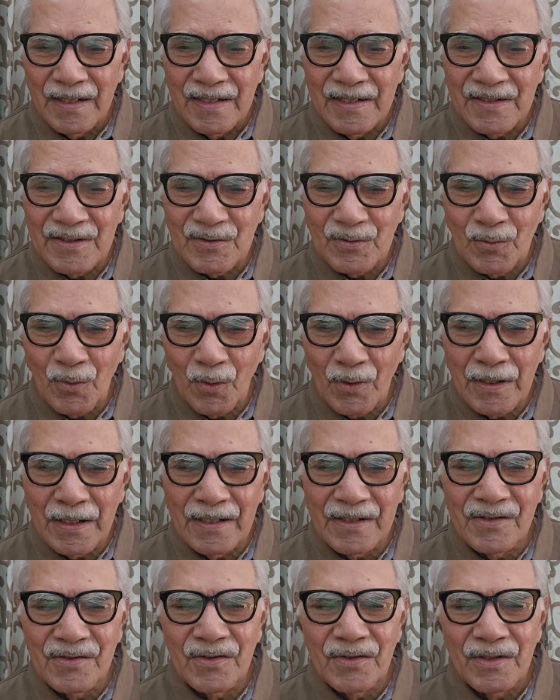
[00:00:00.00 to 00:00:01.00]

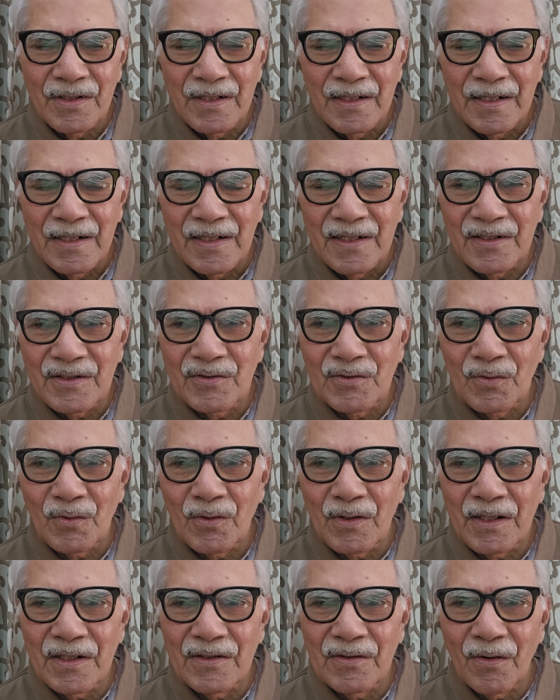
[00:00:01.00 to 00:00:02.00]
storage
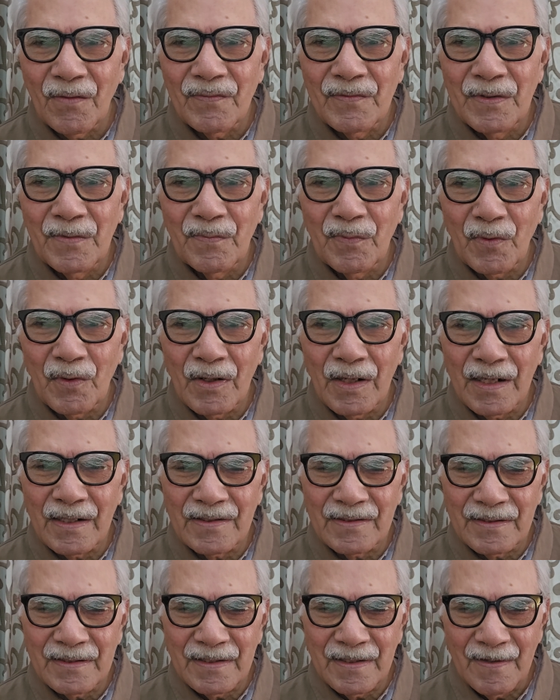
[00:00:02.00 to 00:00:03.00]
of the
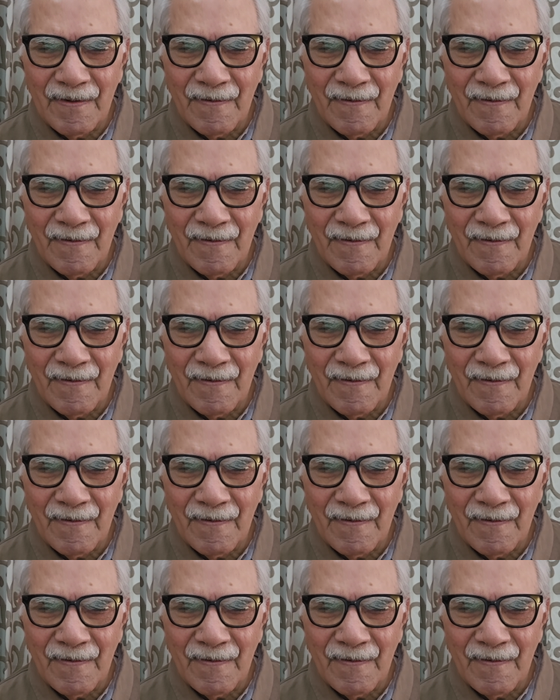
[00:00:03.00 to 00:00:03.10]
products,